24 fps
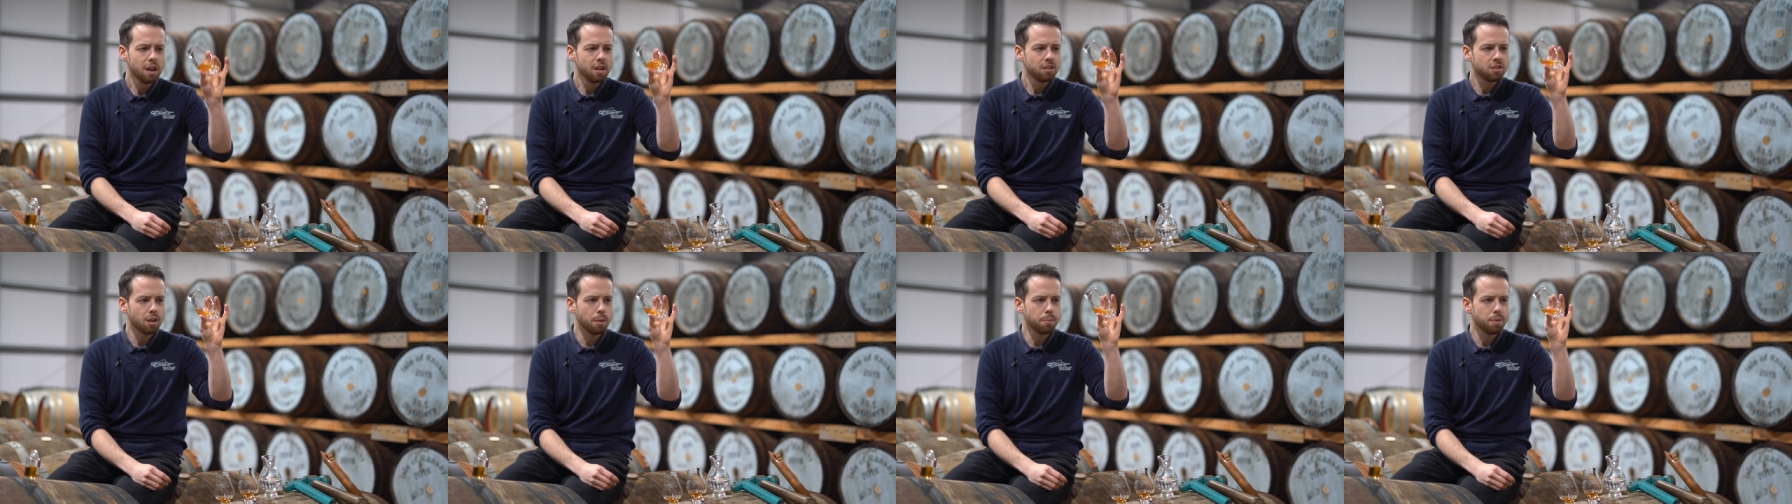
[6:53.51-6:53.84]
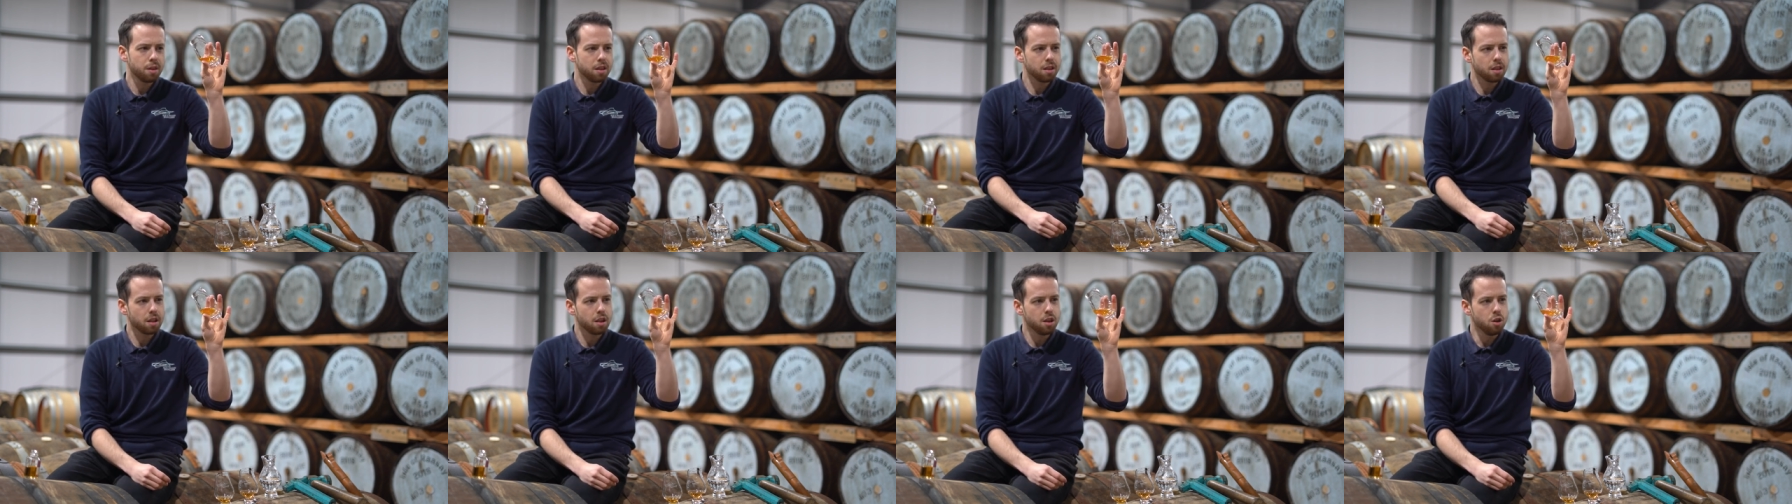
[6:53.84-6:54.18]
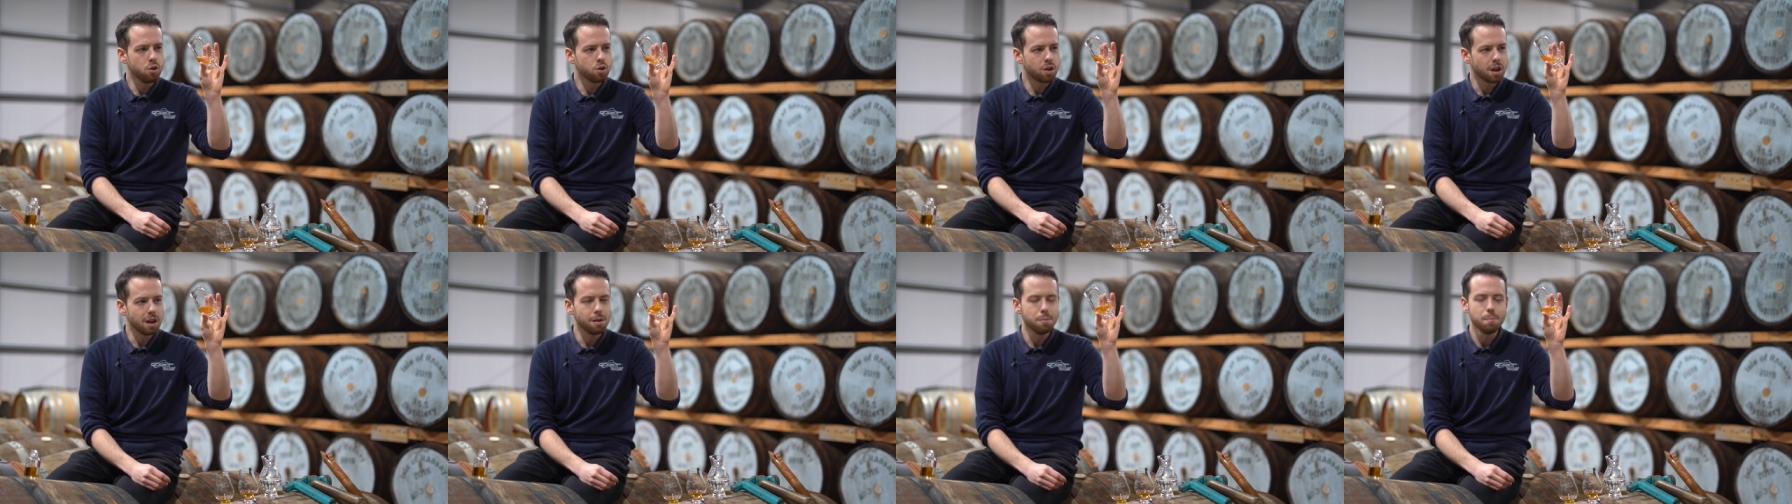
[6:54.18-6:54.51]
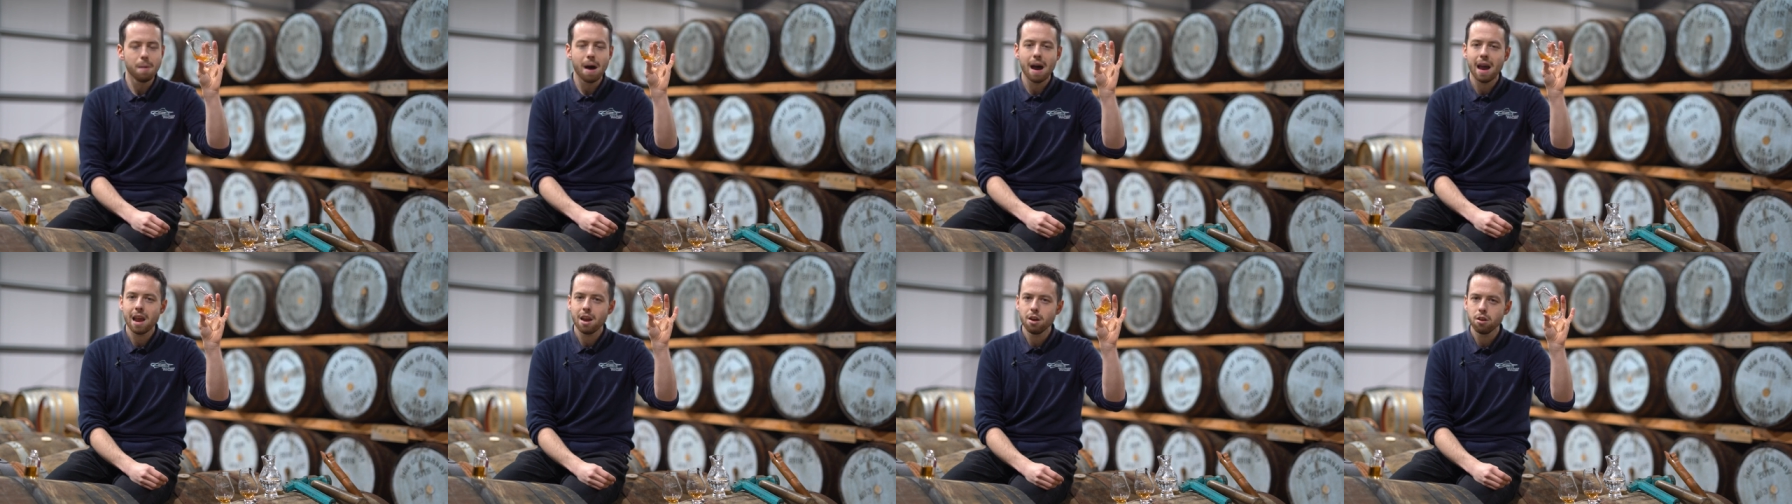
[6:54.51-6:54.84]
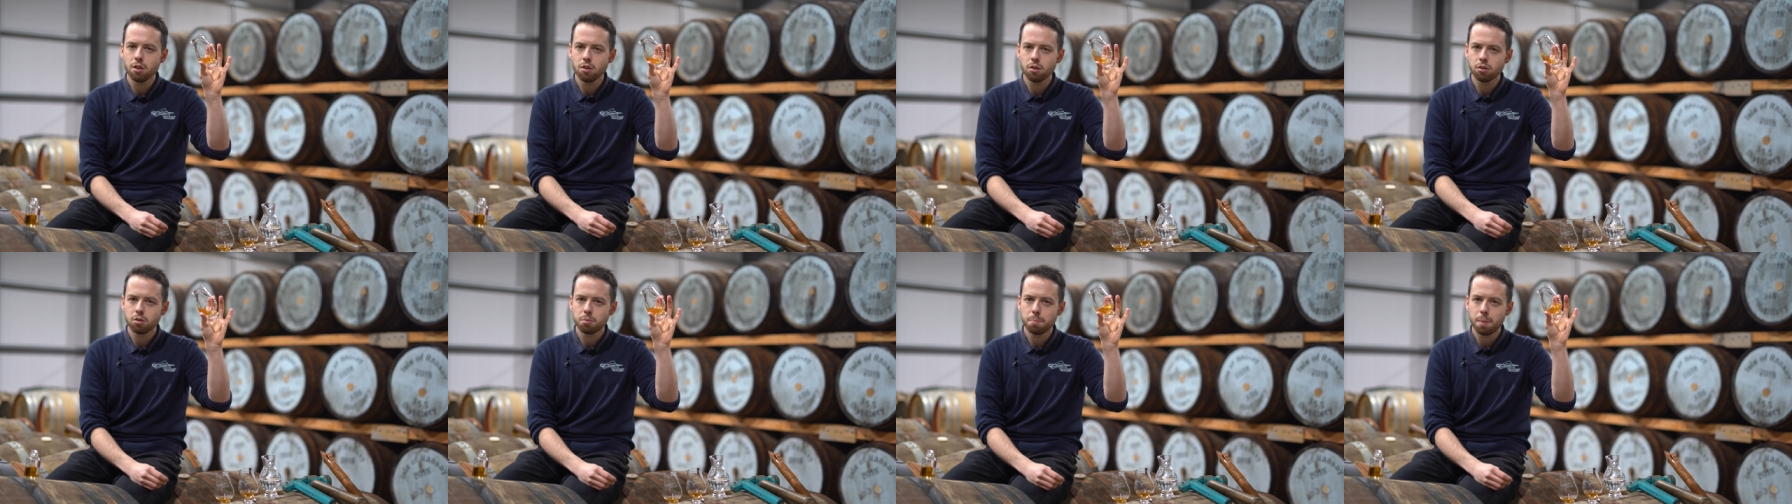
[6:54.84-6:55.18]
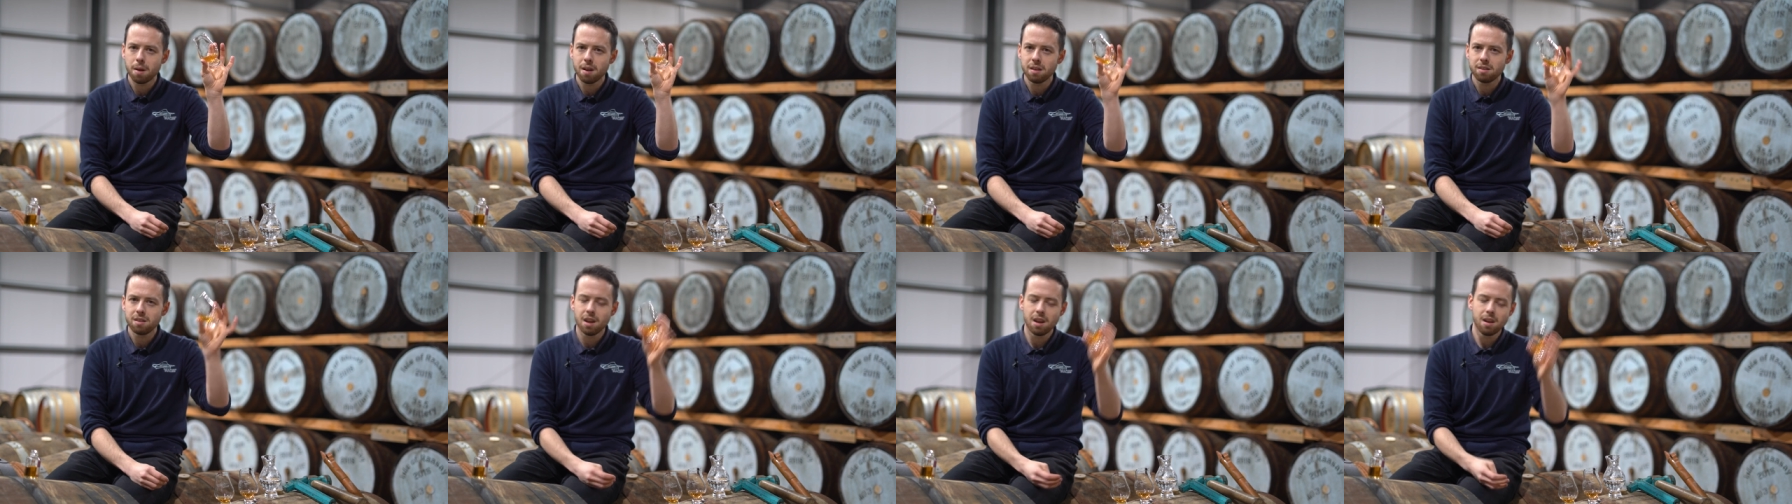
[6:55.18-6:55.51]
Something that you can admire your
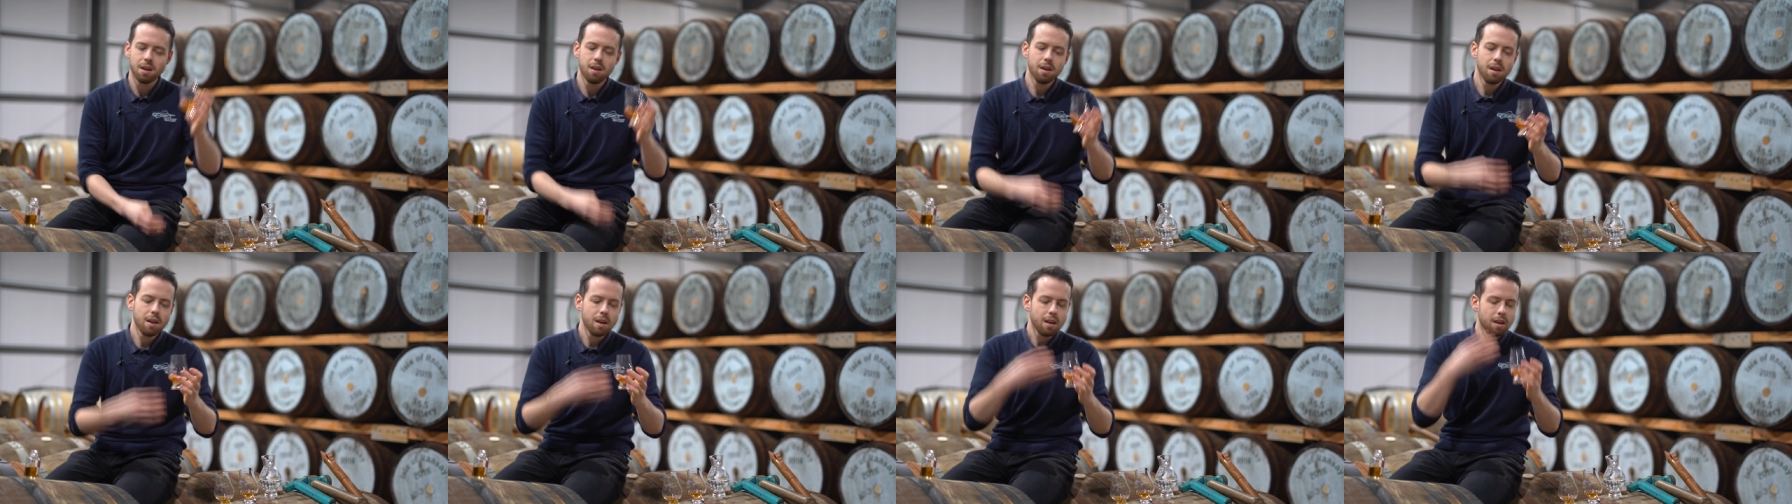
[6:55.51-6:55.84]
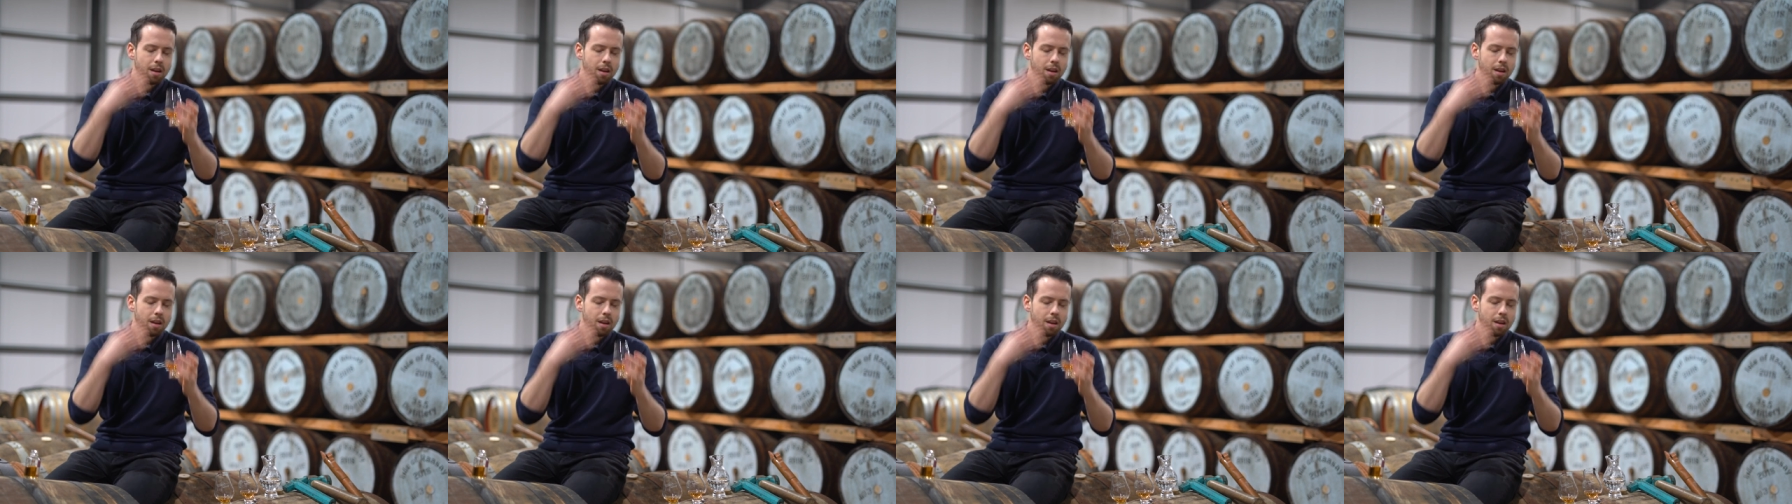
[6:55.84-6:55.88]
spirit in,